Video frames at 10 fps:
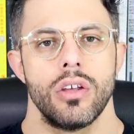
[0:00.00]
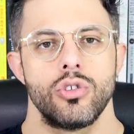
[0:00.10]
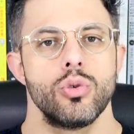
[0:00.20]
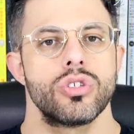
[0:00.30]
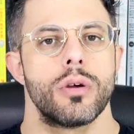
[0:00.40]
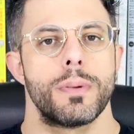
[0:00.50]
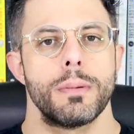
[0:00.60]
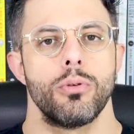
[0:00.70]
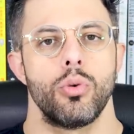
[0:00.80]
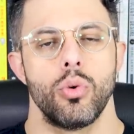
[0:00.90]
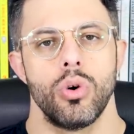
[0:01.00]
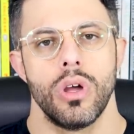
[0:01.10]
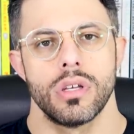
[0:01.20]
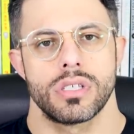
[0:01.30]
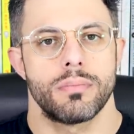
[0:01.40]
Jews are people who
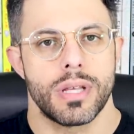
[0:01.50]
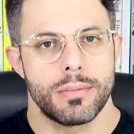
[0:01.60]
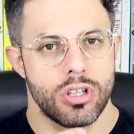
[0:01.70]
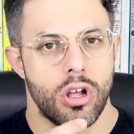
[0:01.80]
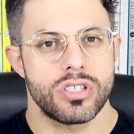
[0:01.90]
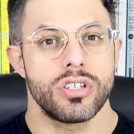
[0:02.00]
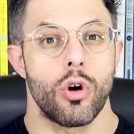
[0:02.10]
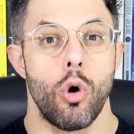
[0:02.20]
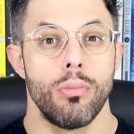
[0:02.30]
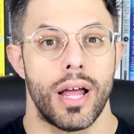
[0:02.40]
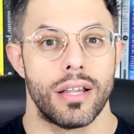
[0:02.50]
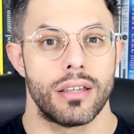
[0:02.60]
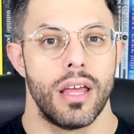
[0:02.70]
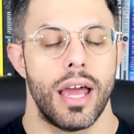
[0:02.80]
sometimes lost their homeland